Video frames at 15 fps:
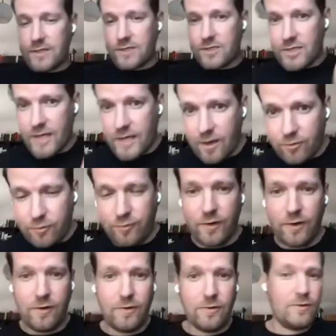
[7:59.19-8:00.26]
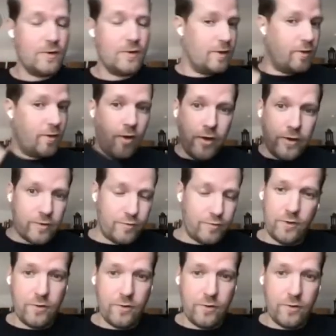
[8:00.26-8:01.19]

checkout flow, order flow,